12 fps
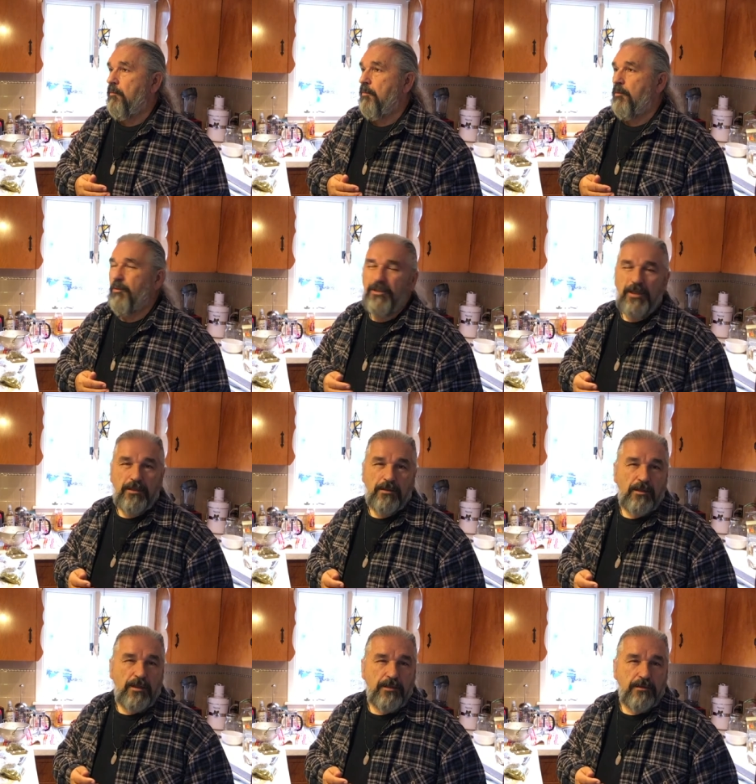maybe
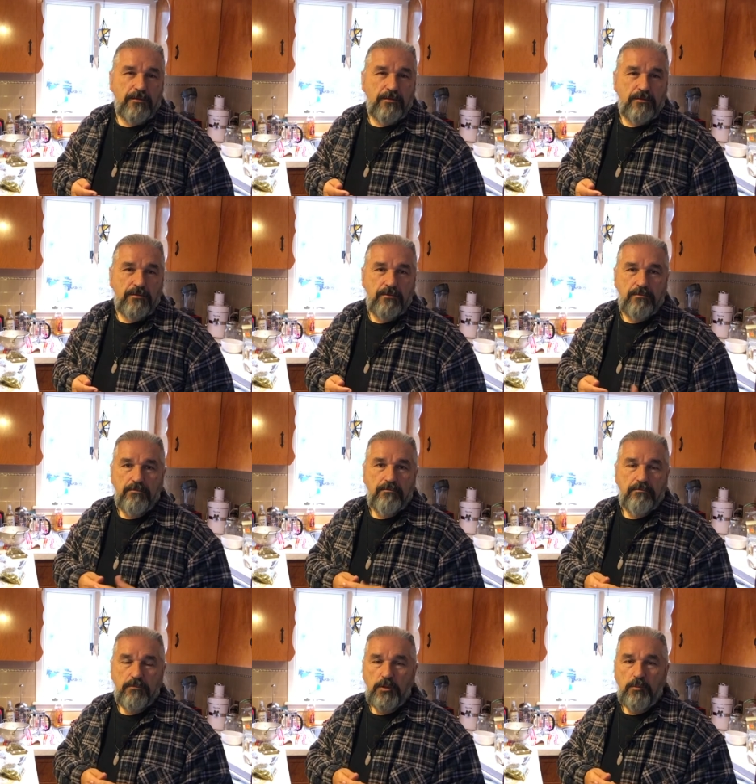dandelion,
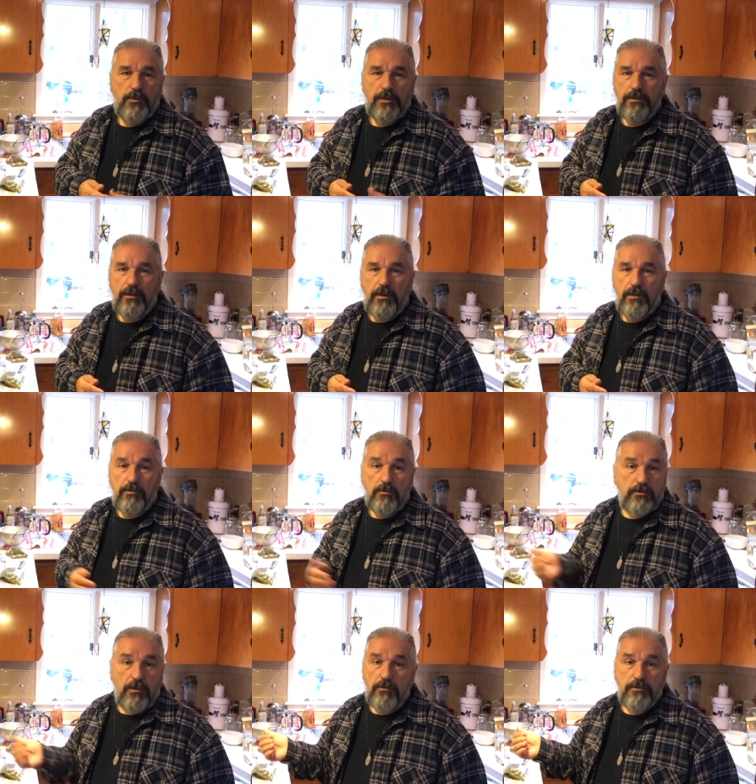something like that, or
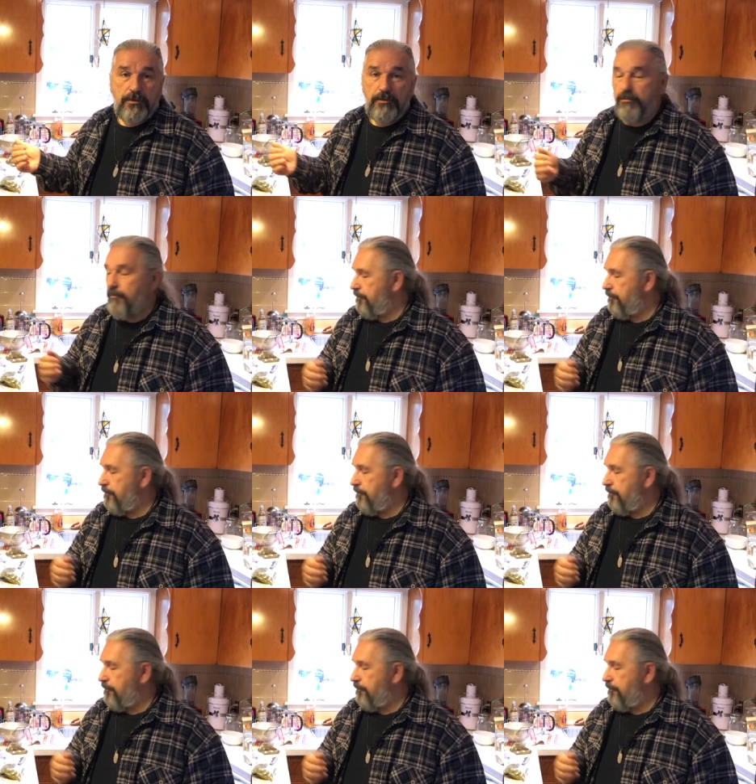tulsi.